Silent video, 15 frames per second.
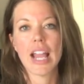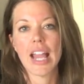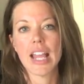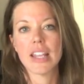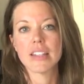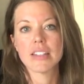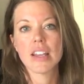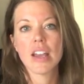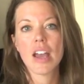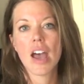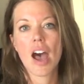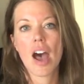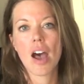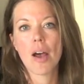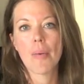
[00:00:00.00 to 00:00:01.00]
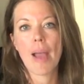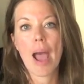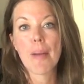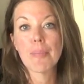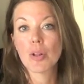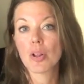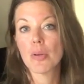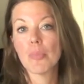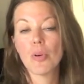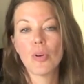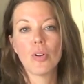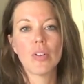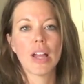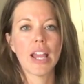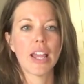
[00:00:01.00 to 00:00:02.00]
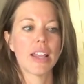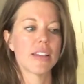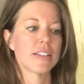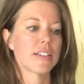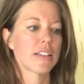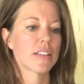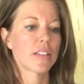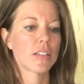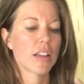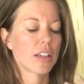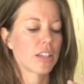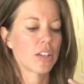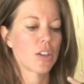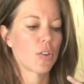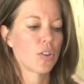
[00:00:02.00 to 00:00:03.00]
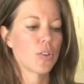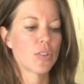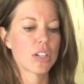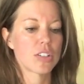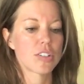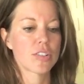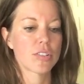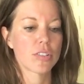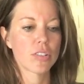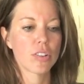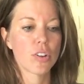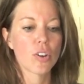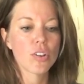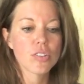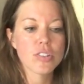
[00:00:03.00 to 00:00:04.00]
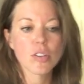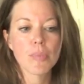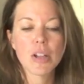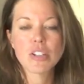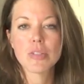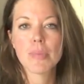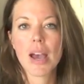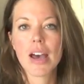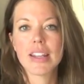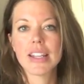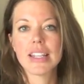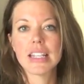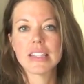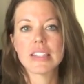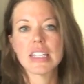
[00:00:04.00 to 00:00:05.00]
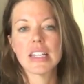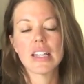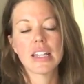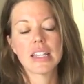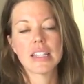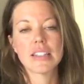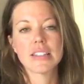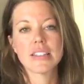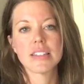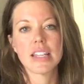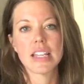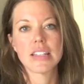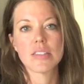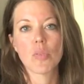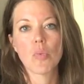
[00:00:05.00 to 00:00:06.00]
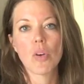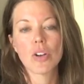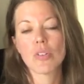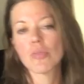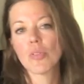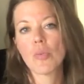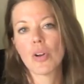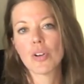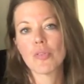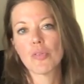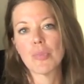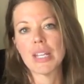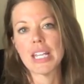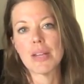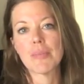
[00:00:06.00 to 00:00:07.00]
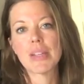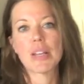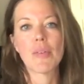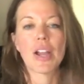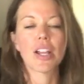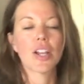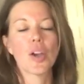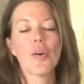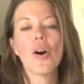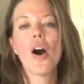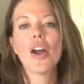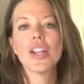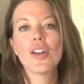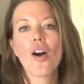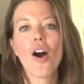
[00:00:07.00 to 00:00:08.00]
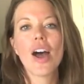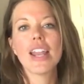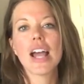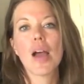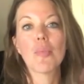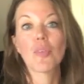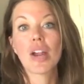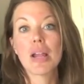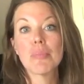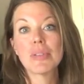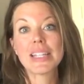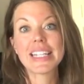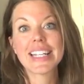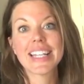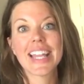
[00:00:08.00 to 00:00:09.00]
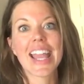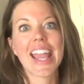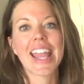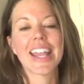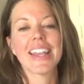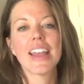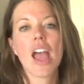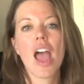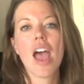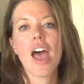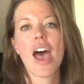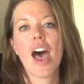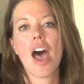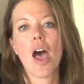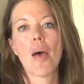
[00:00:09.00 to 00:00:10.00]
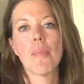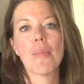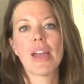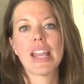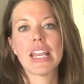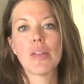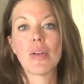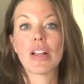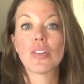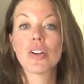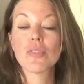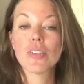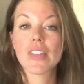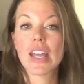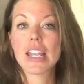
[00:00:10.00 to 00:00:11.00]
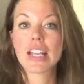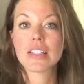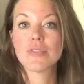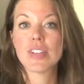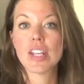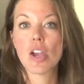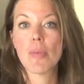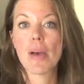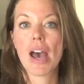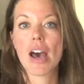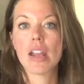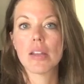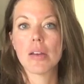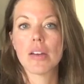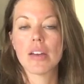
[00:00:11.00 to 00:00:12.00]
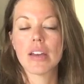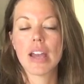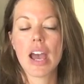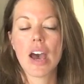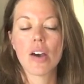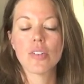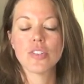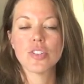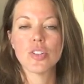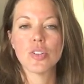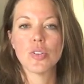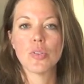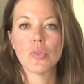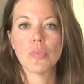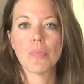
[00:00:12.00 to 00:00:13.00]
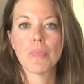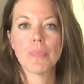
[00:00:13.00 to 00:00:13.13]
and applicable, and you know, you can just learn so much about it. It's a wonderful, wonderful medium. Anyway, I could go on and on. I'm rambling again, but anyway, look for that next video about how to